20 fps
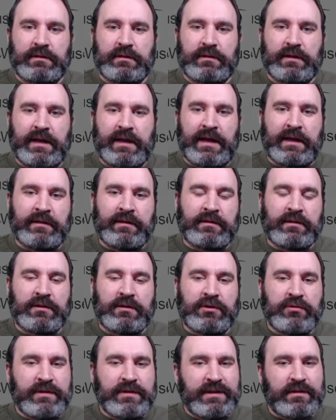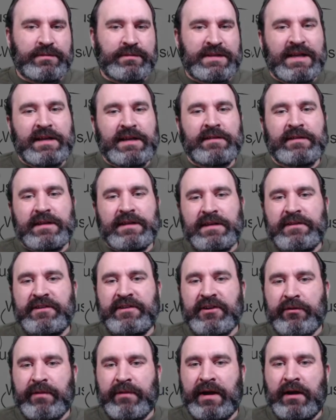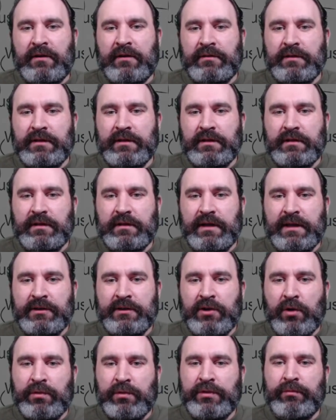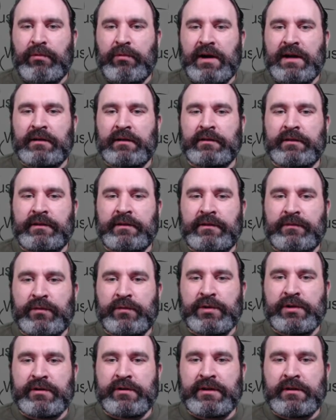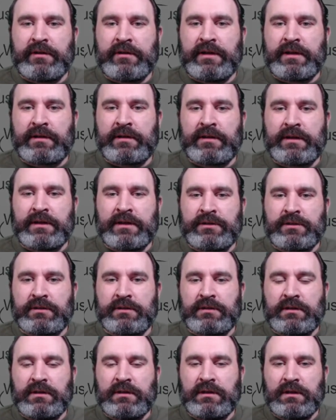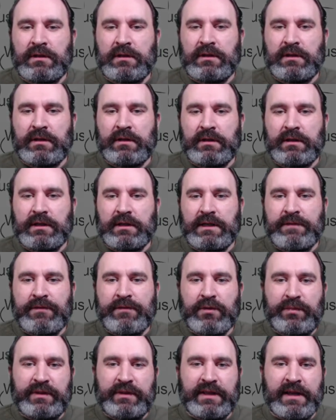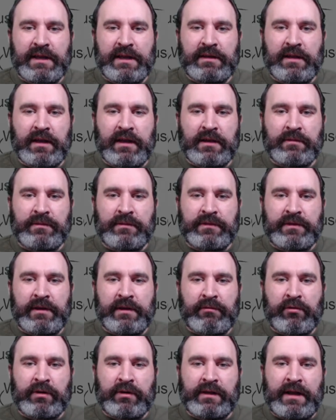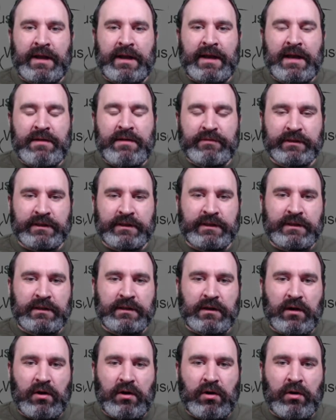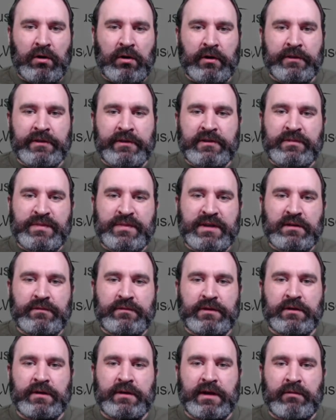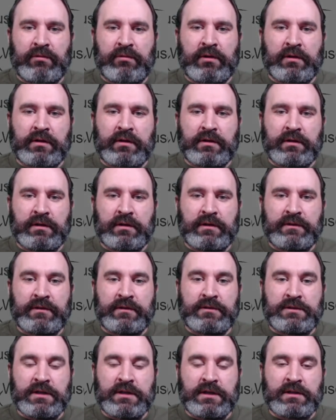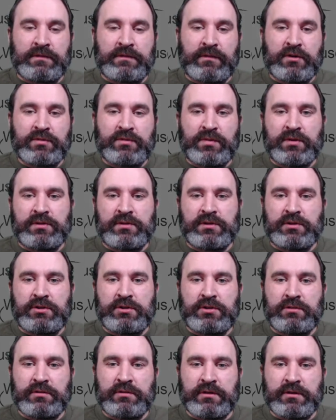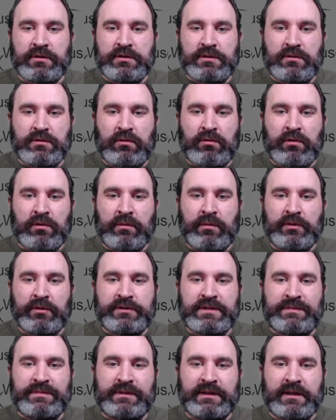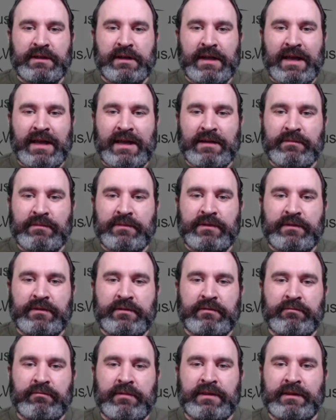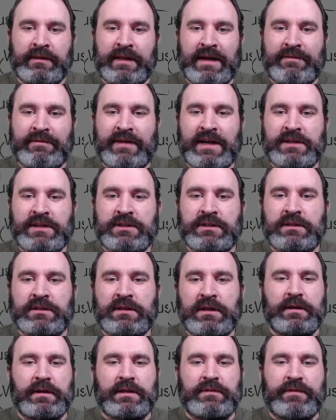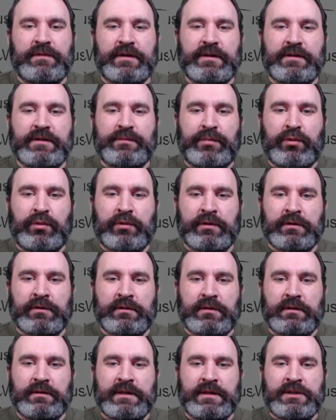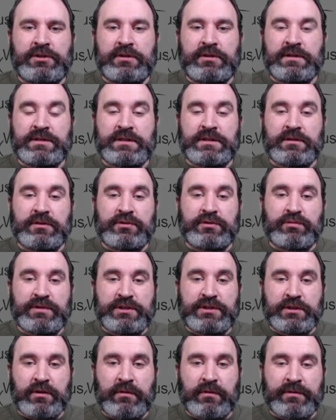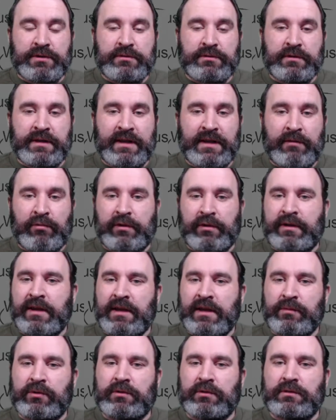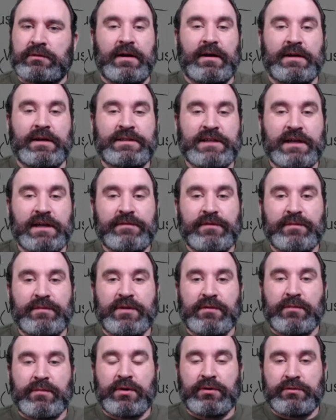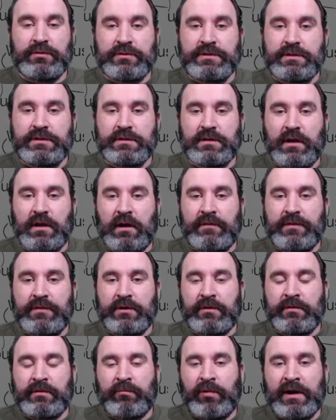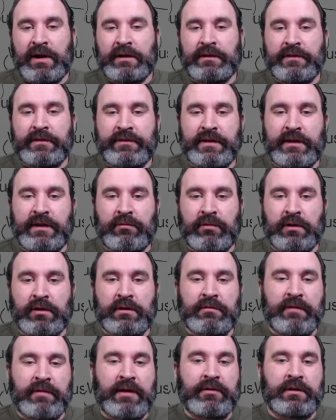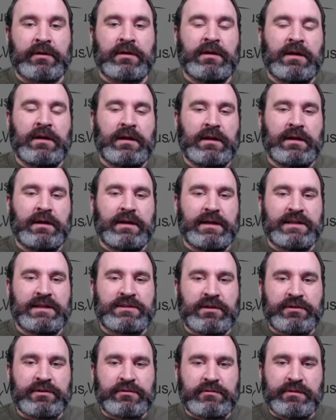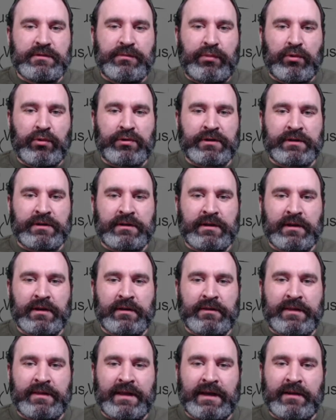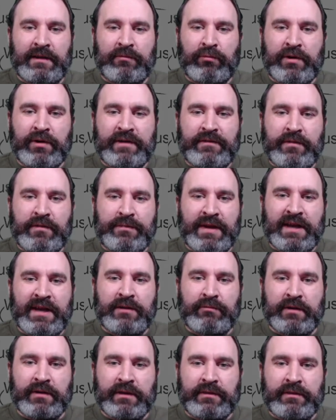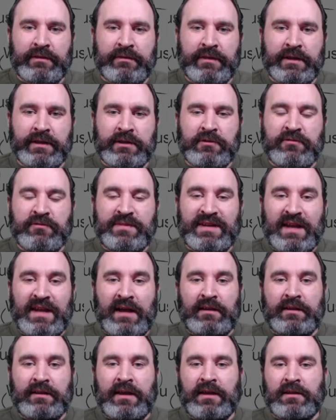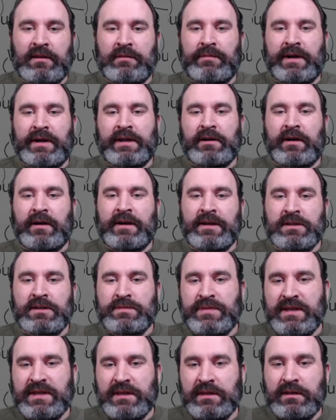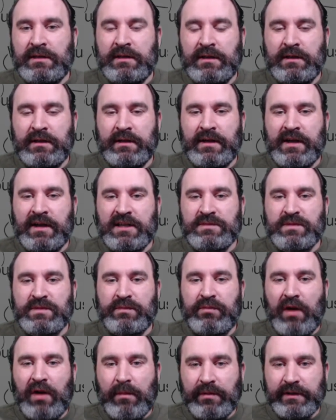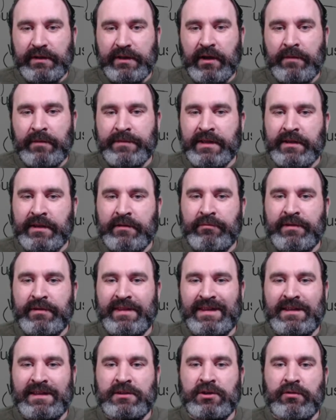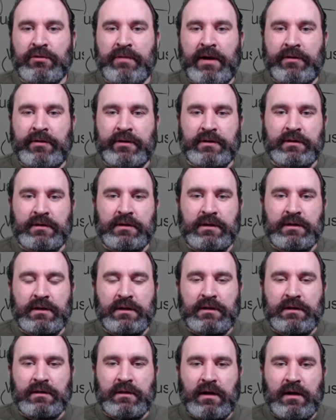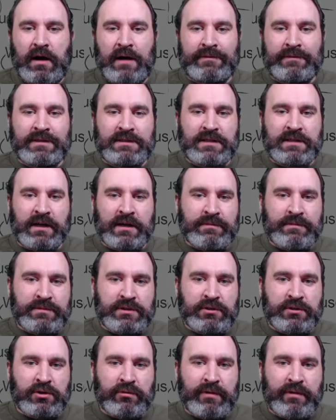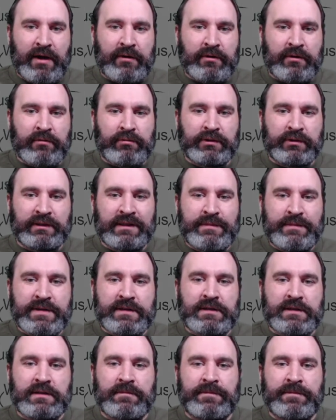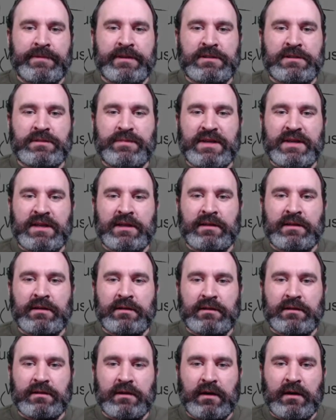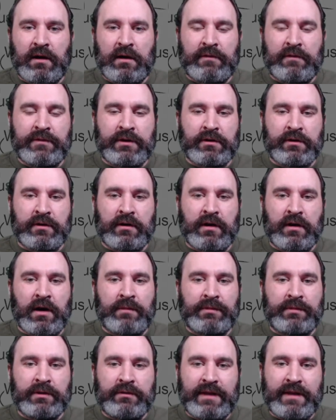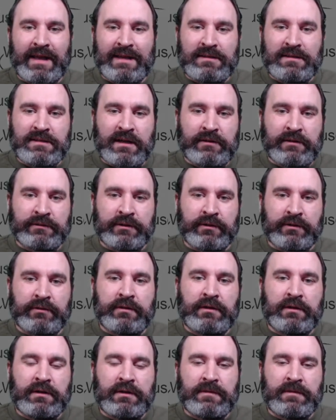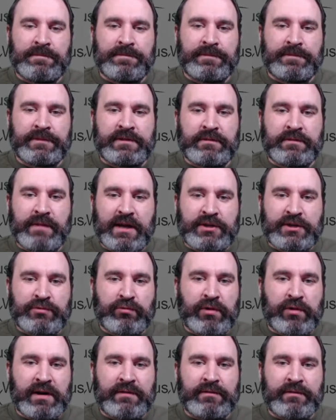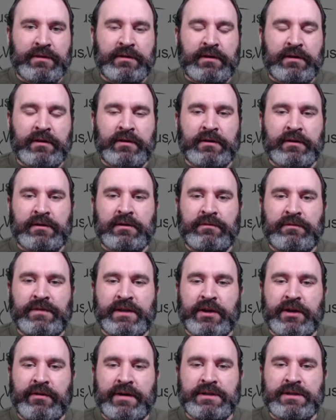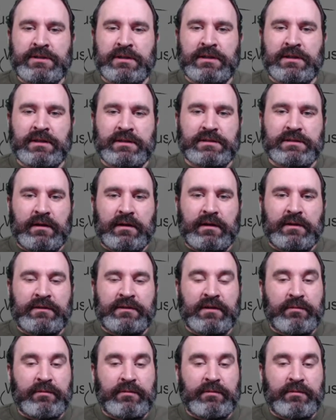and you end up taking the easier route and go with wireless for your internet connection. If you're playing games that rely heavily on the speed of your network, such as first-person shooters or multiplayer games with live action, it's very important that you consider switching over to a network cable. Aside from your modes of your wireless network router, it's also important that whatever bandwidth that you've been allocated by your ISP has been properly updated within your router. Oftentimes, your router will limit the speed of your upload and download to match whatever the current configuration is. Some